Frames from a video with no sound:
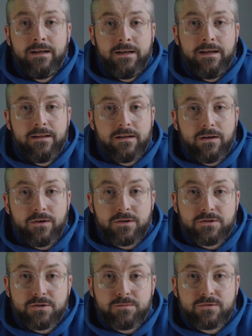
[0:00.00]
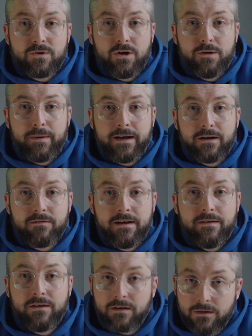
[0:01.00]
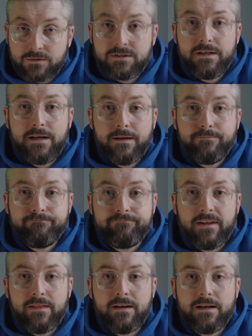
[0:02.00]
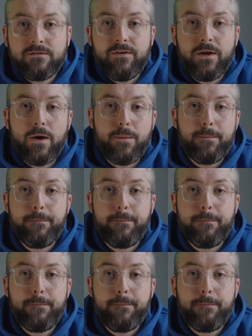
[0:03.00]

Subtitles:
hit the like and subscribe, hang around, and I'll see you in the next video.